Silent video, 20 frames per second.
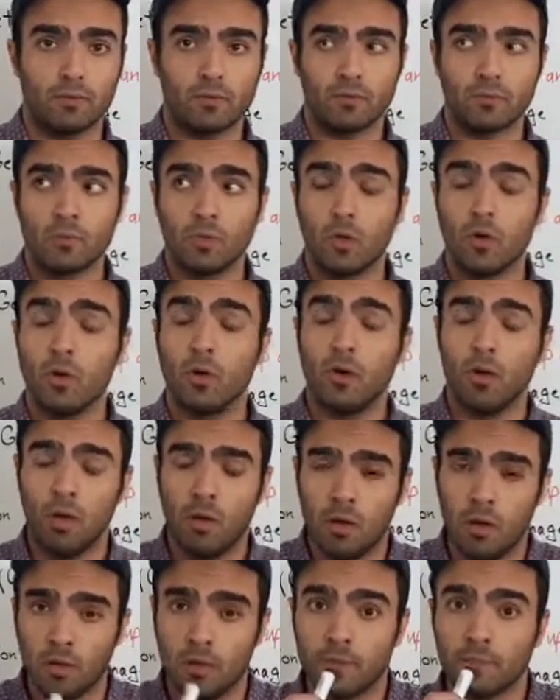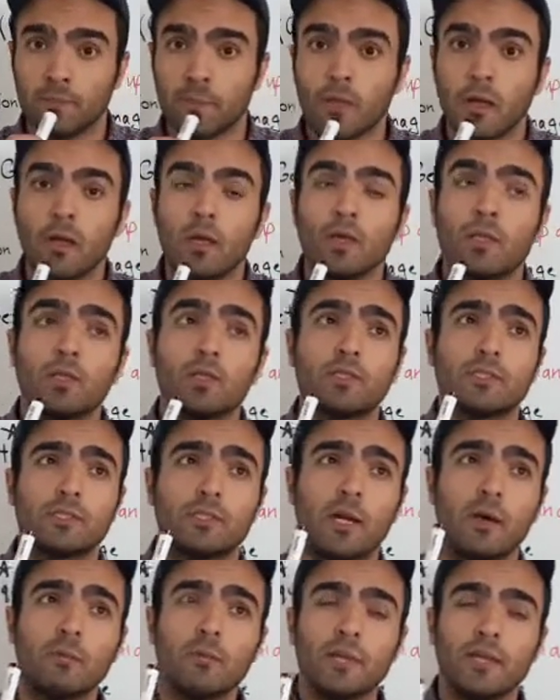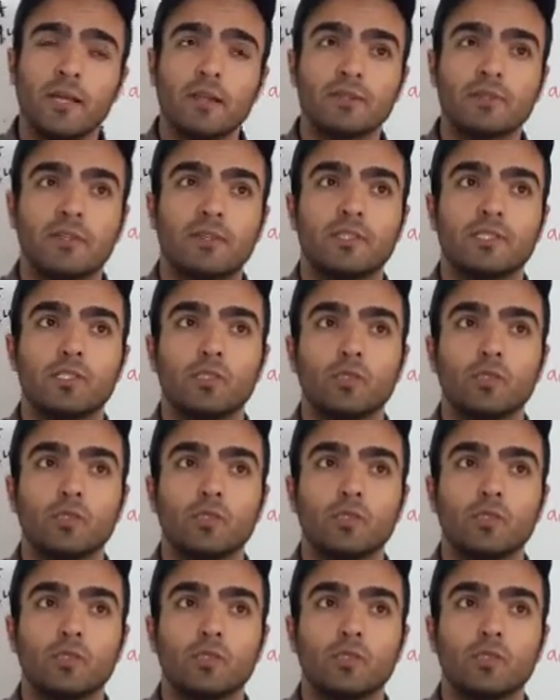So some realtors